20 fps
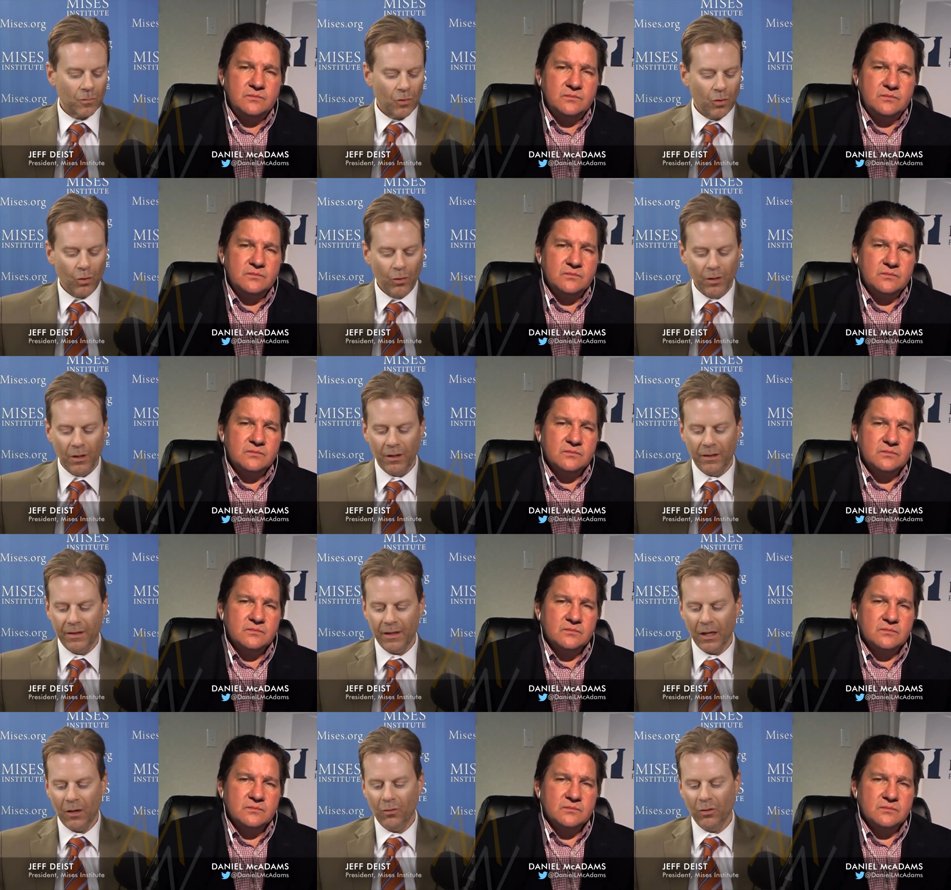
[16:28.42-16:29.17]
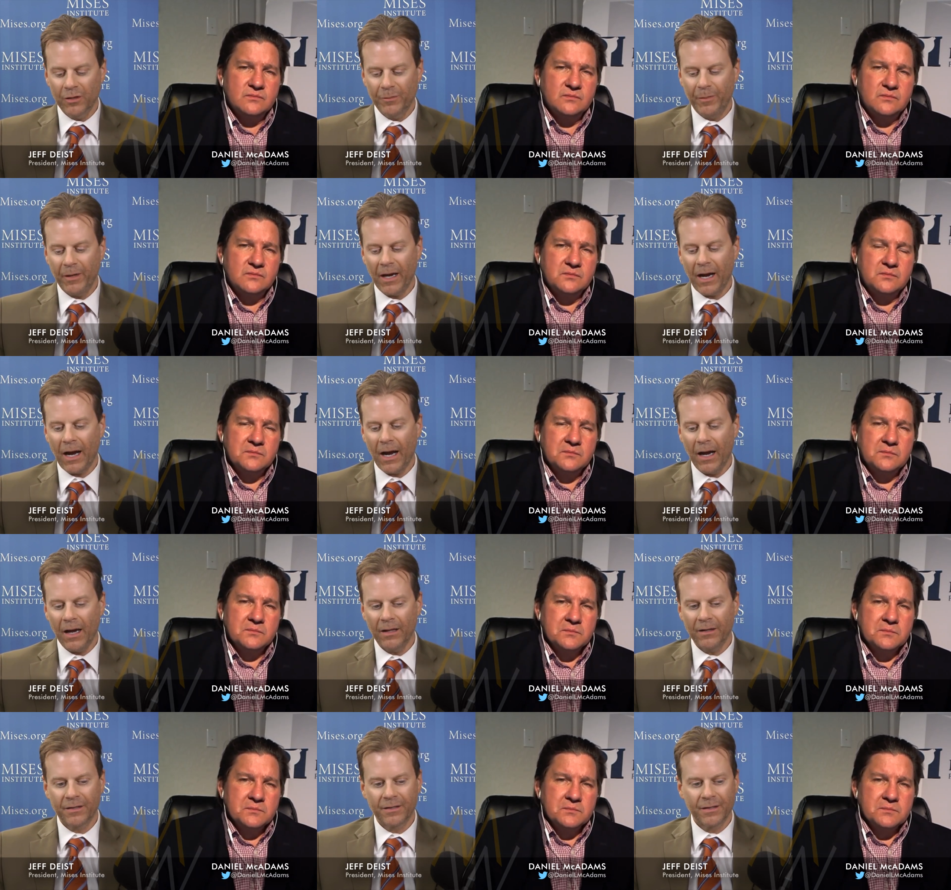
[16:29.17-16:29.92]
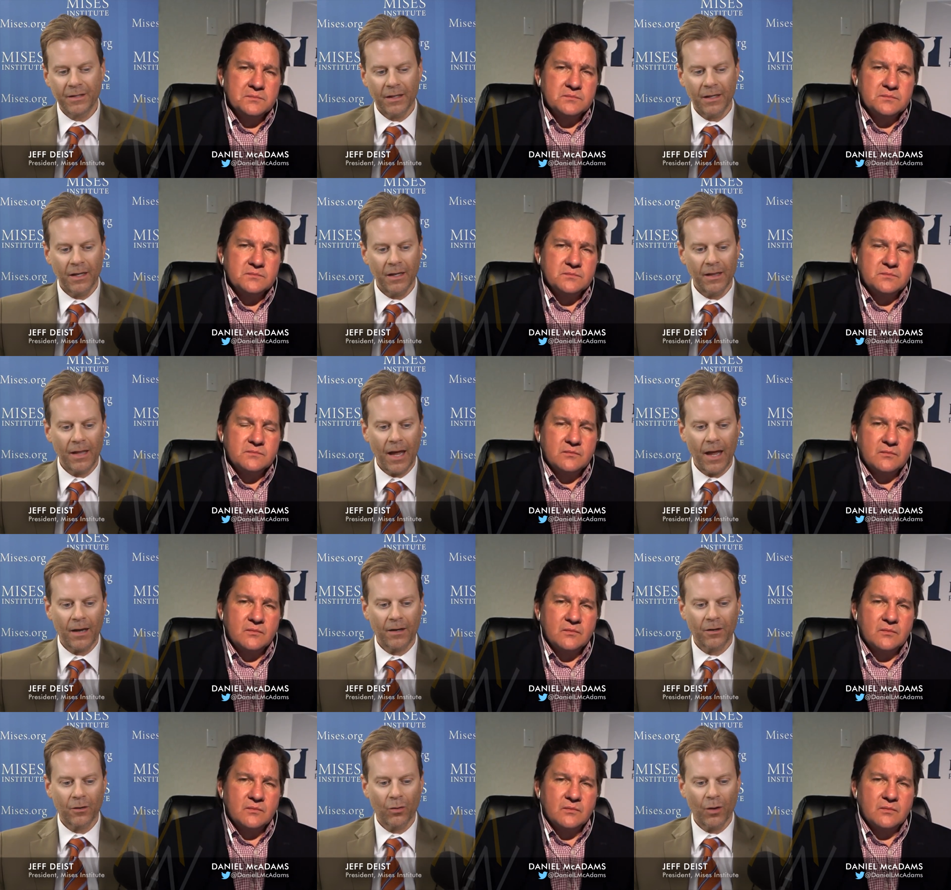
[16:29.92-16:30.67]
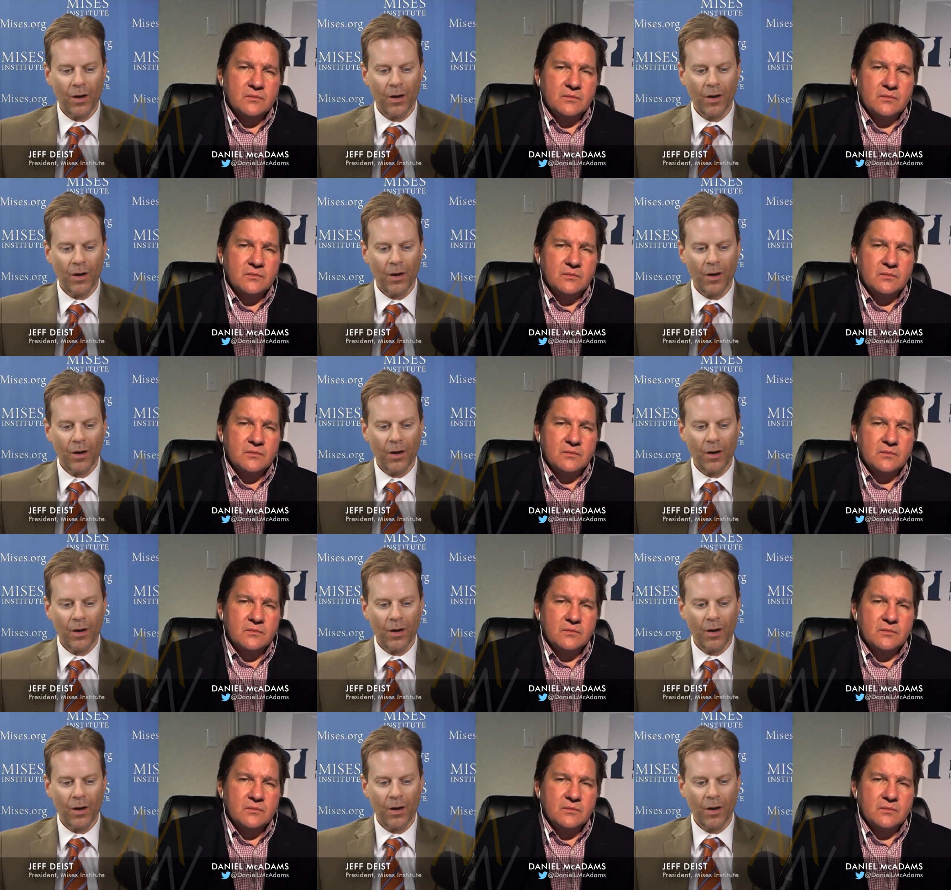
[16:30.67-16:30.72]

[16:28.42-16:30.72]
Speaker 1: Who do you think was behind sticking that